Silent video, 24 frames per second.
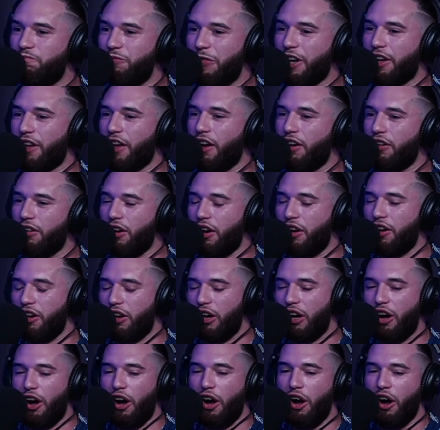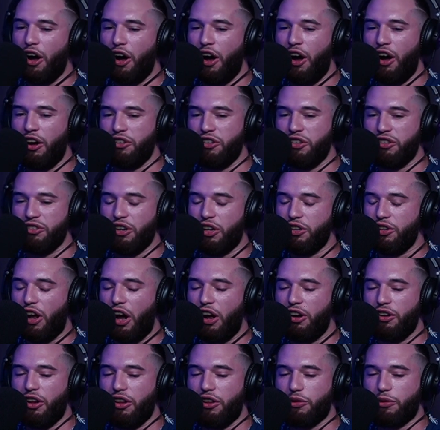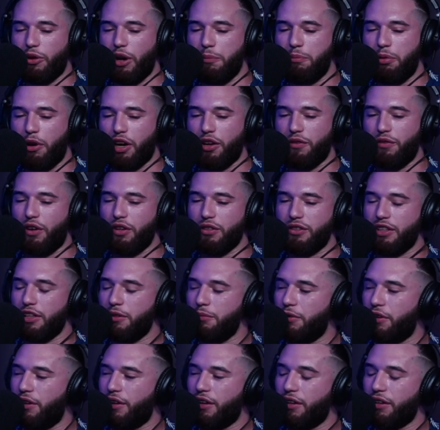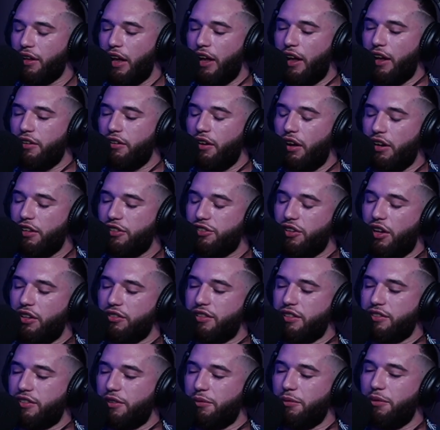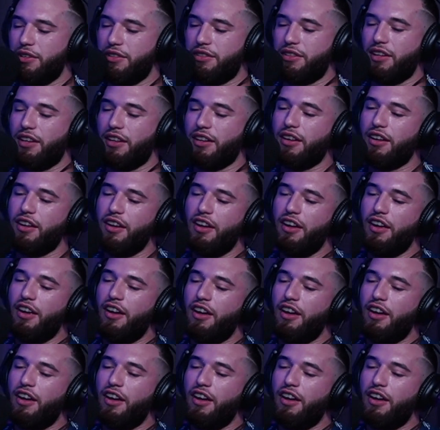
Miguel uh, on an- another great part of our team here at uh, Knowledge, Nonsense, and Reasoning